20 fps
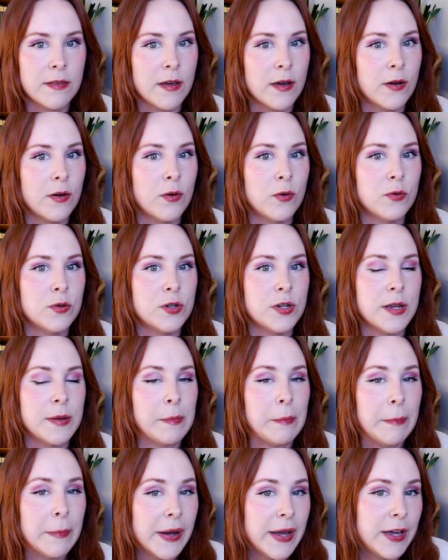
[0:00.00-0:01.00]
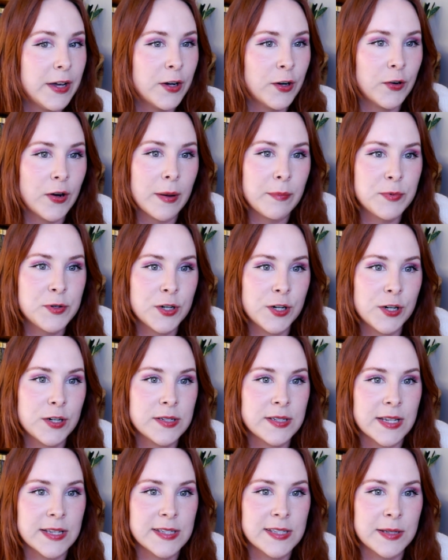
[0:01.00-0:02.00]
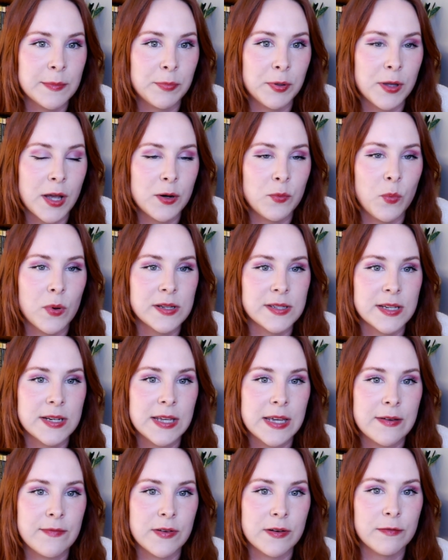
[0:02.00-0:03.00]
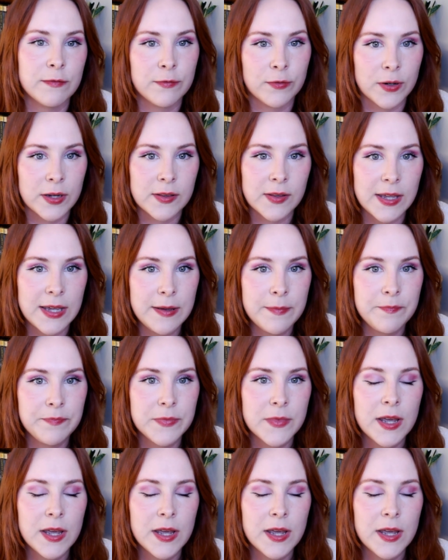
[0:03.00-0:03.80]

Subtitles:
though it might corrupt her since the blood wasn't given freely.